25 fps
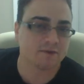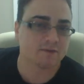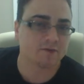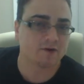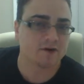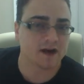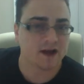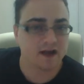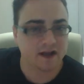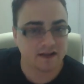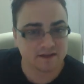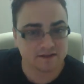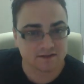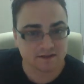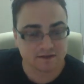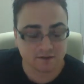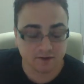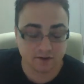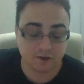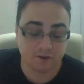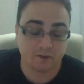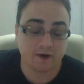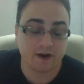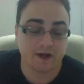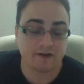
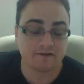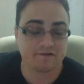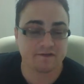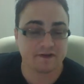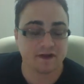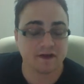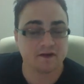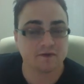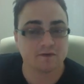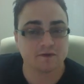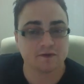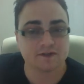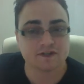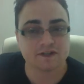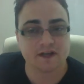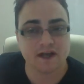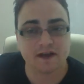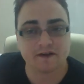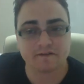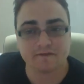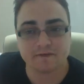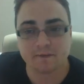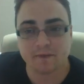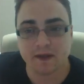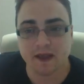summarized, what I felt
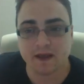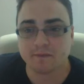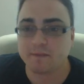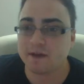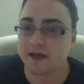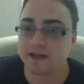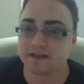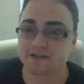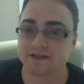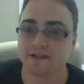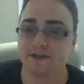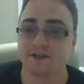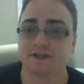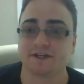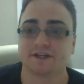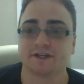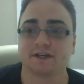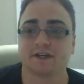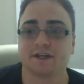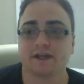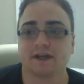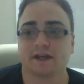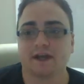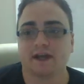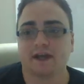was kind of the main
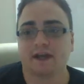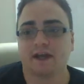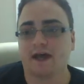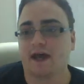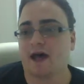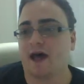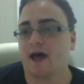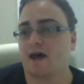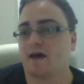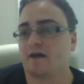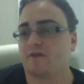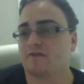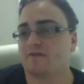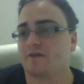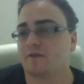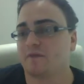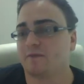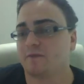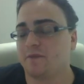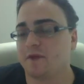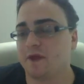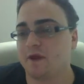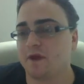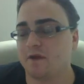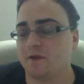message
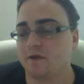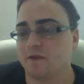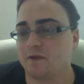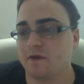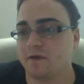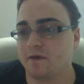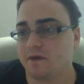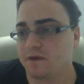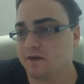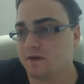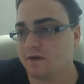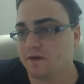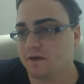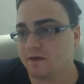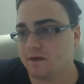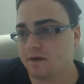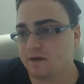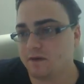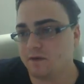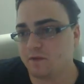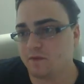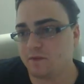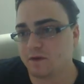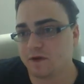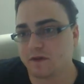from,
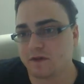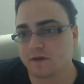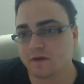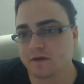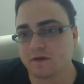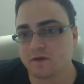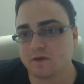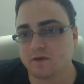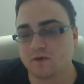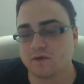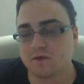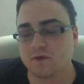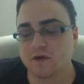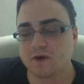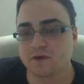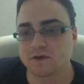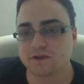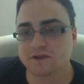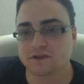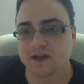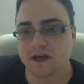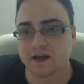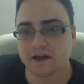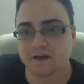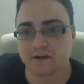the one of the
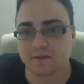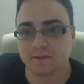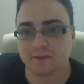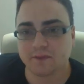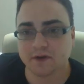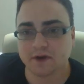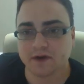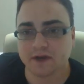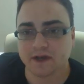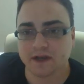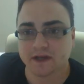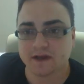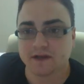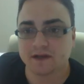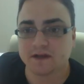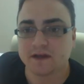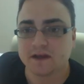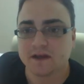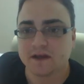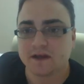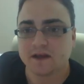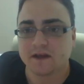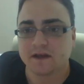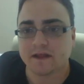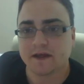quotes out of the book,
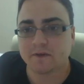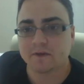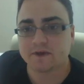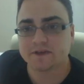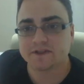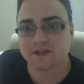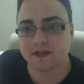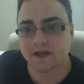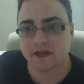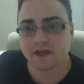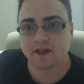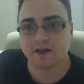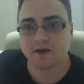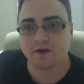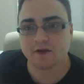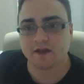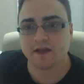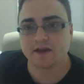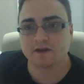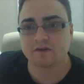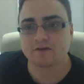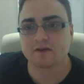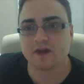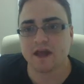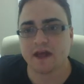and that was,
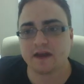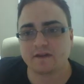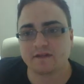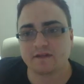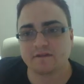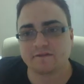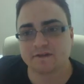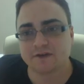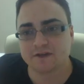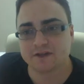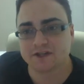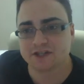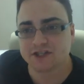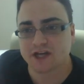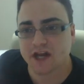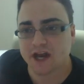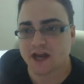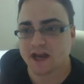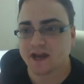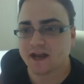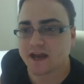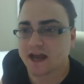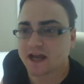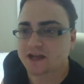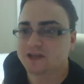he created the
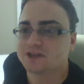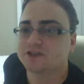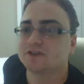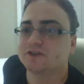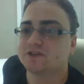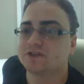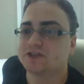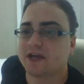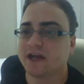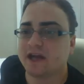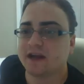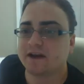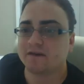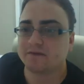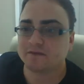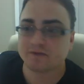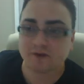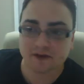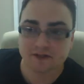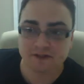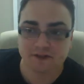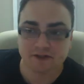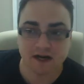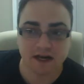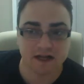first national
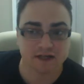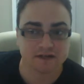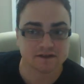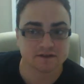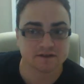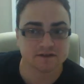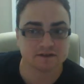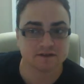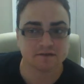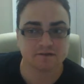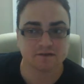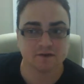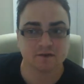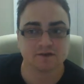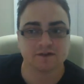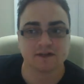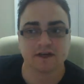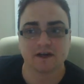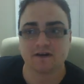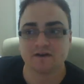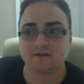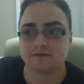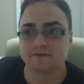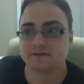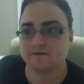chain of restaurants, of
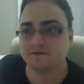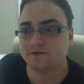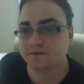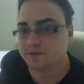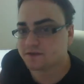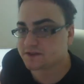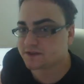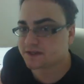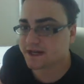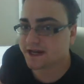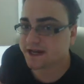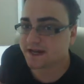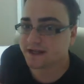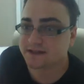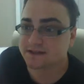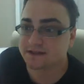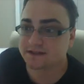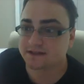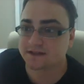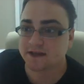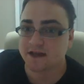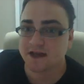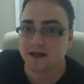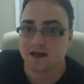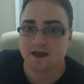hotels, of
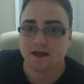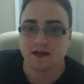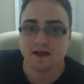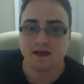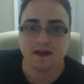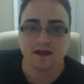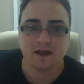newsstands,